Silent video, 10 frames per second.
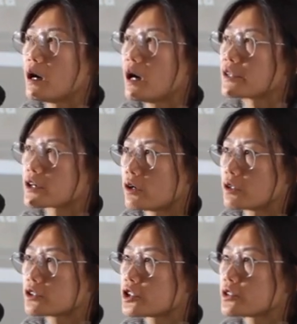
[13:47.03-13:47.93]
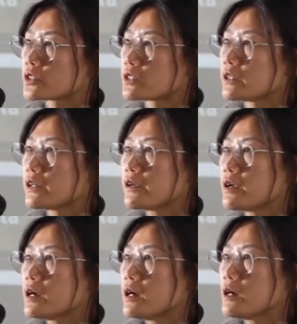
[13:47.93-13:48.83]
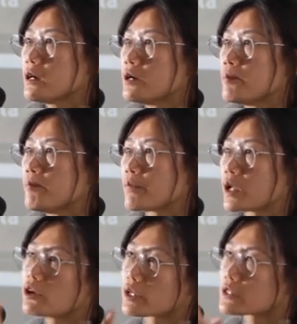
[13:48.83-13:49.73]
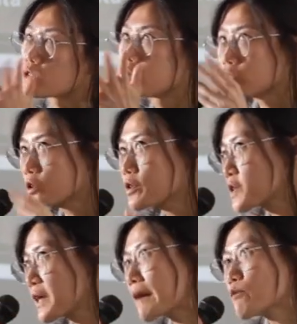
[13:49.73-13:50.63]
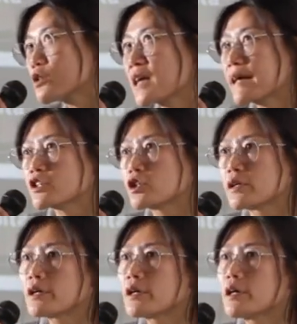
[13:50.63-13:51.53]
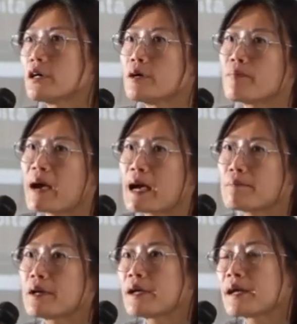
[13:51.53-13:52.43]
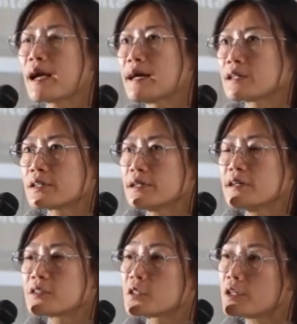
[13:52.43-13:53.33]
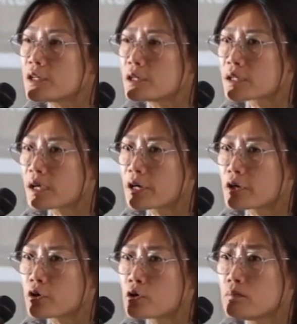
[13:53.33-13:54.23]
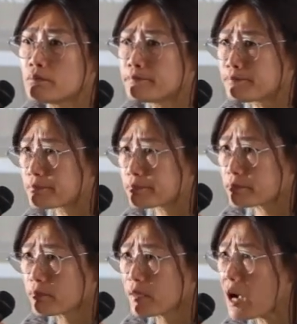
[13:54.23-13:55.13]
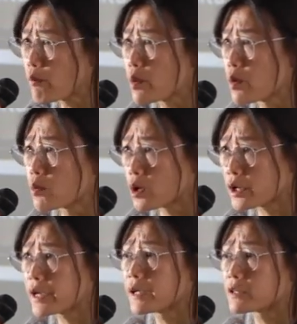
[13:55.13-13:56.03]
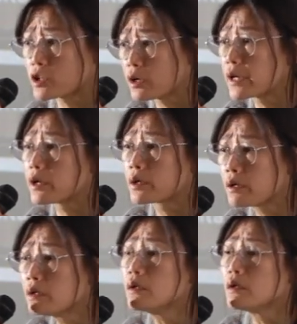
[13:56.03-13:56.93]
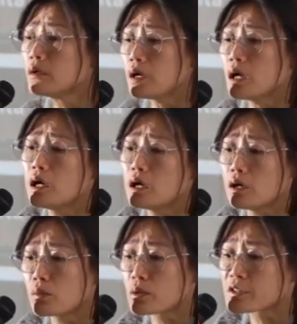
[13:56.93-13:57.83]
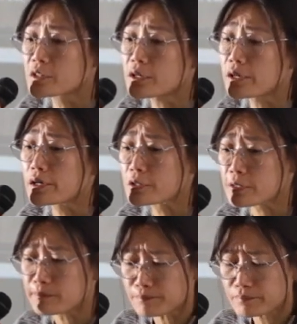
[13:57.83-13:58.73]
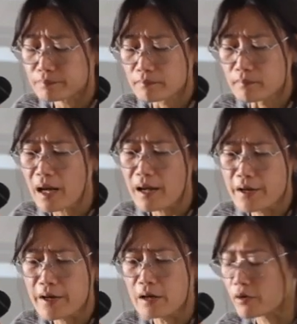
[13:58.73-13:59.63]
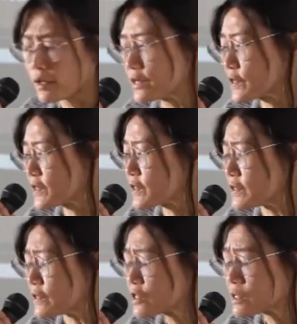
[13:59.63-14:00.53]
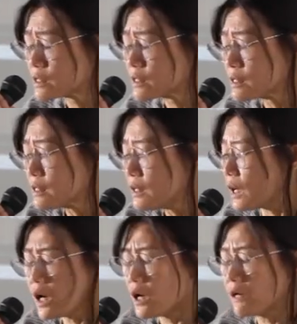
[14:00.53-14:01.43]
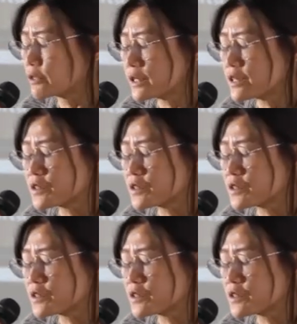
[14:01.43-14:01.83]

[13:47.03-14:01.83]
unconsciously. So this game was actually happening at a senior care home, and we were working and talking with seniors and elderly citizens as